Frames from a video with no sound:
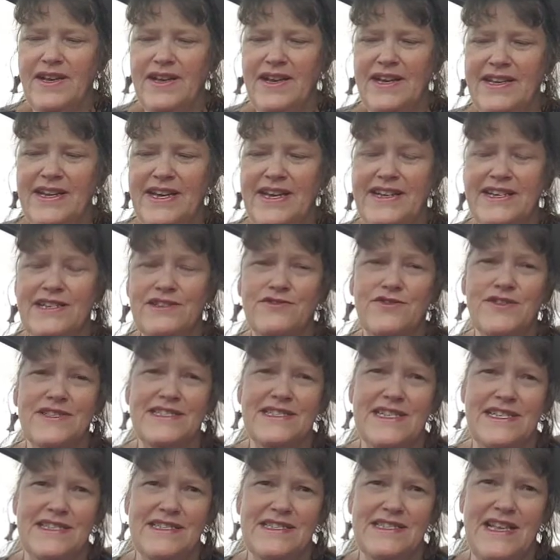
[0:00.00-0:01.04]
an
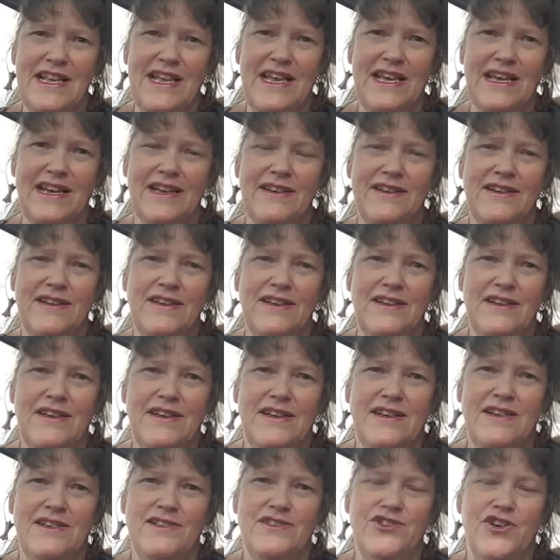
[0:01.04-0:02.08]
interest in seeing
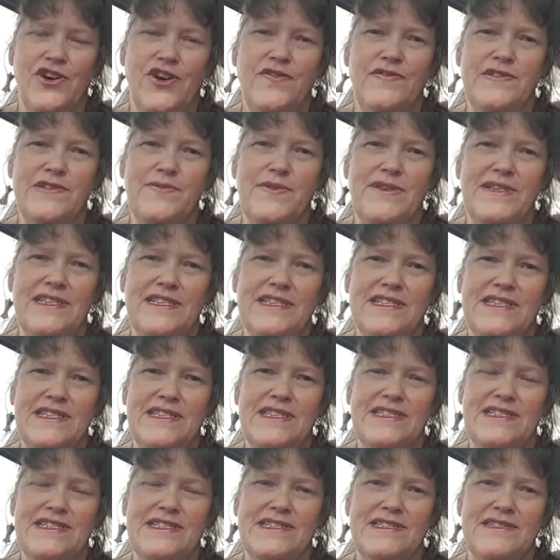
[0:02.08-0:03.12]
Jehovah's
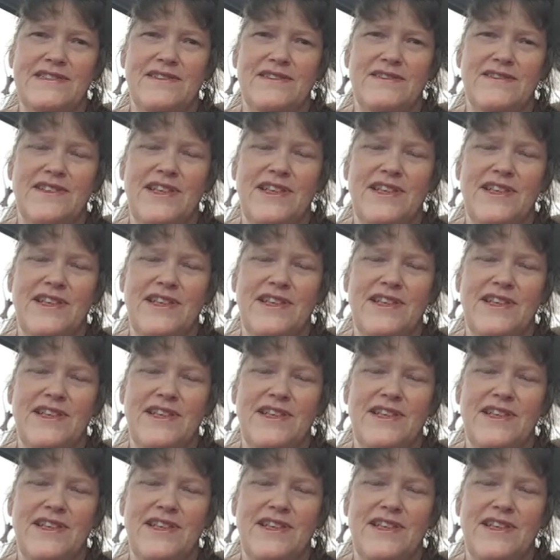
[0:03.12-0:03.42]
Witnesses,